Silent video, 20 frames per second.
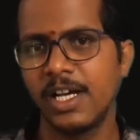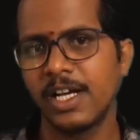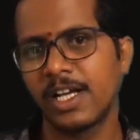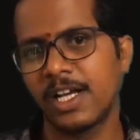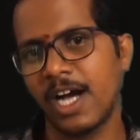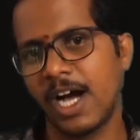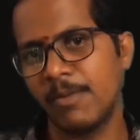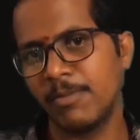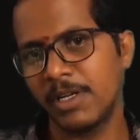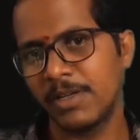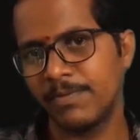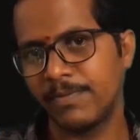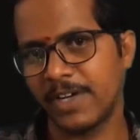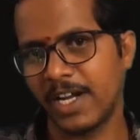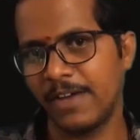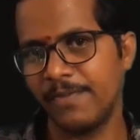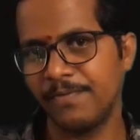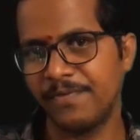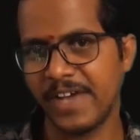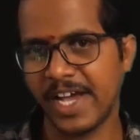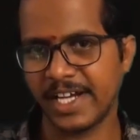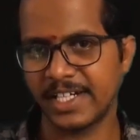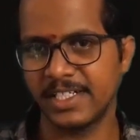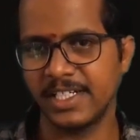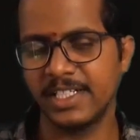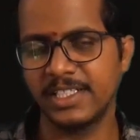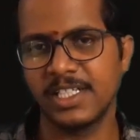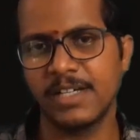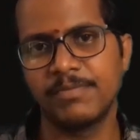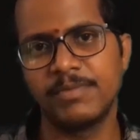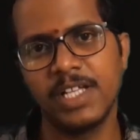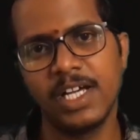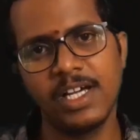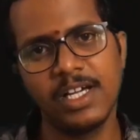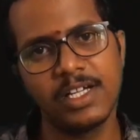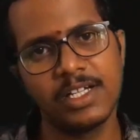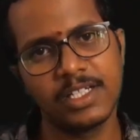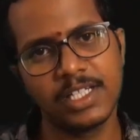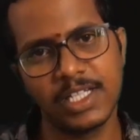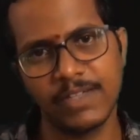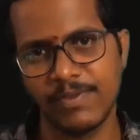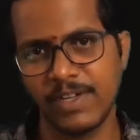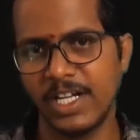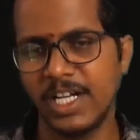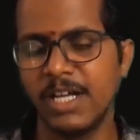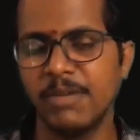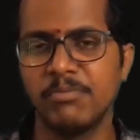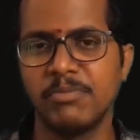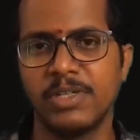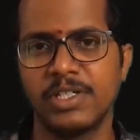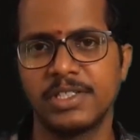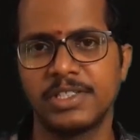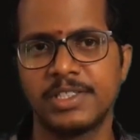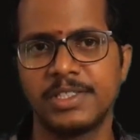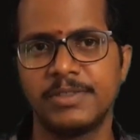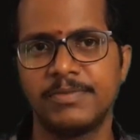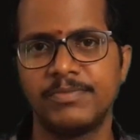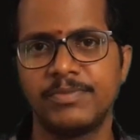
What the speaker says: common prime factors of the given numbers.